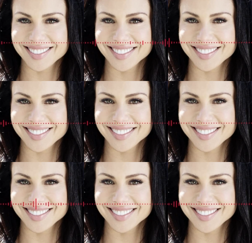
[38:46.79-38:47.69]
you know,
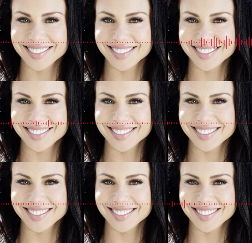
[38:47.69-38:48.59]
maybe excess
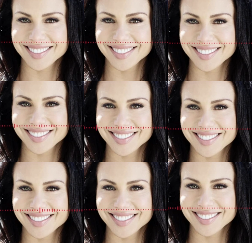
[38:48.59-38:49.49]
calories, excess
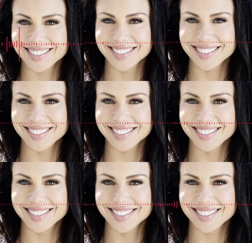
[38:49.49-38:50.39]
insulin, excess
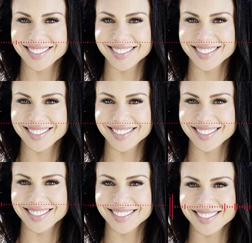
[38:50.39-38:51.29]
estrogens,
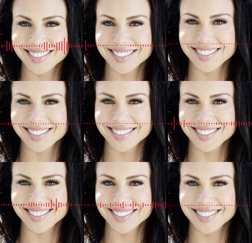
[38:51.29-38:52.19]
you know, those things
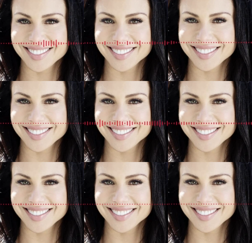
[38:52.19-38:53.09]
are oncogenic.